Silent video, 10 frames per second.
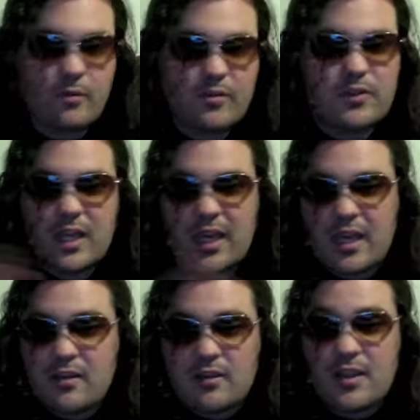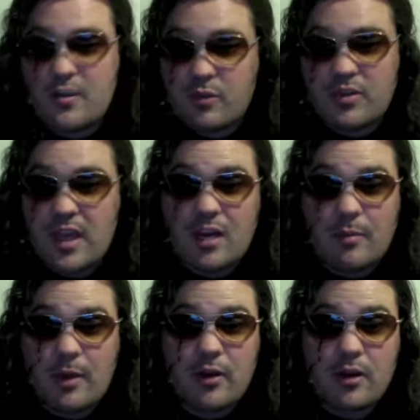of today, and that's what's sad
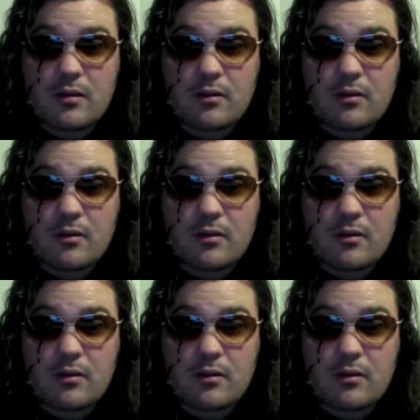about it.